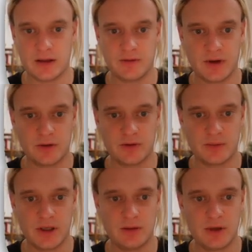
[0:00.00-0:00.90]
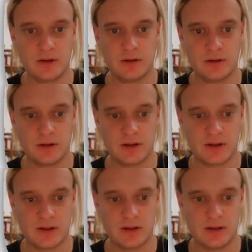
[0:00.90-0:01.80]
if I go to my email, I can
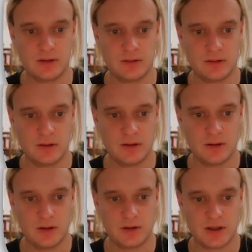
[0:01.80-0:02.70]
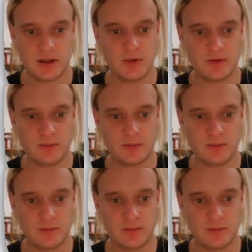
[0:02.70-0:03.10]
see here's the email from